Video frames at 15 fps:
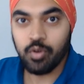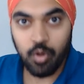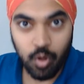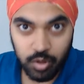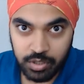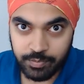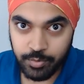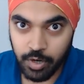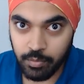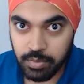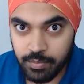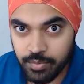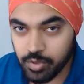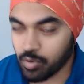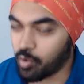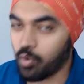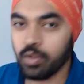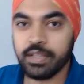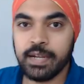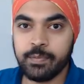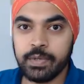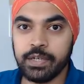all the problems. All
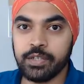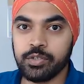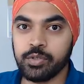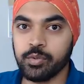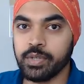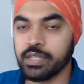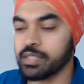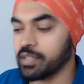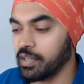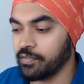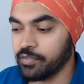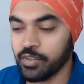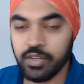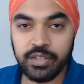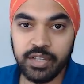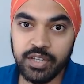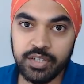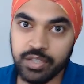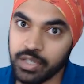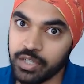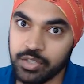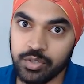that we need to do is convert
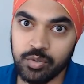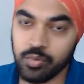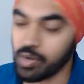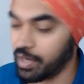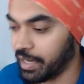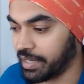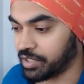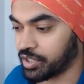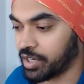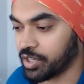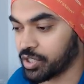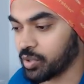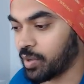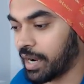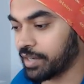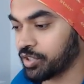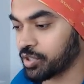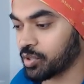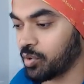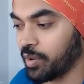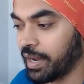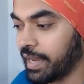this into a line chart. So I
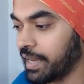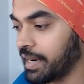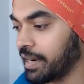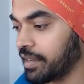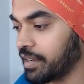just go ahead and I